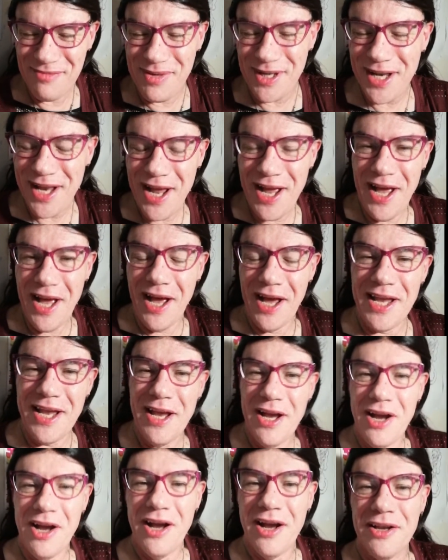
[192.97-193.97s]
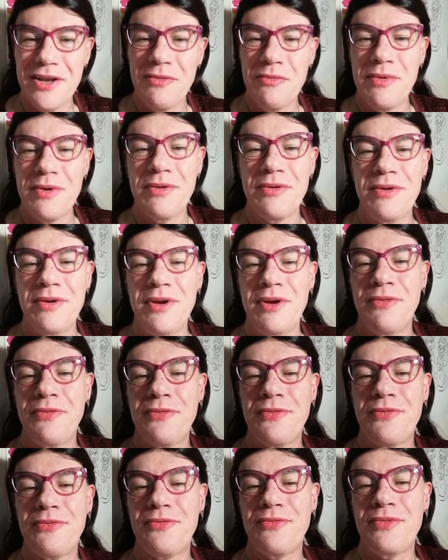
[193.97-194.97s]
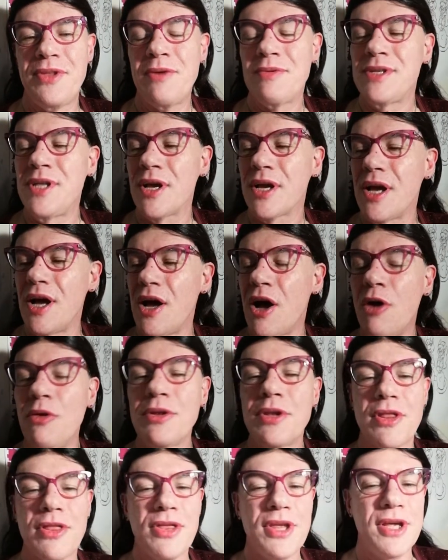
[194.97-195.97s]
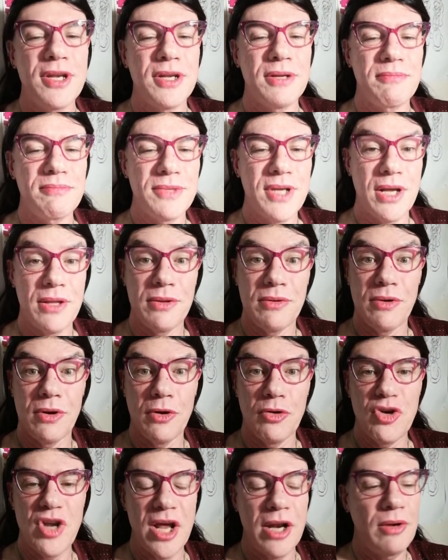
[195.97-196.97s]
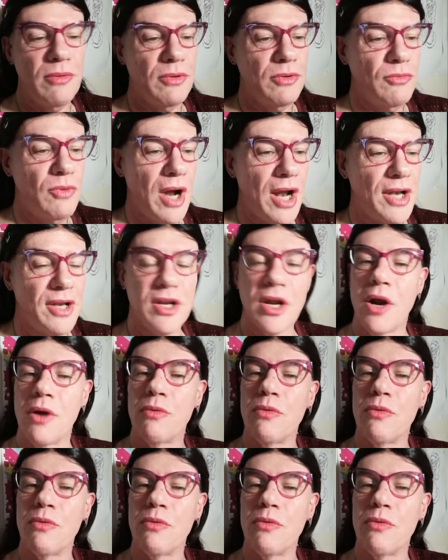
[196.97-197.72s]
But if there was like an alternate theatre down the road, and it would run,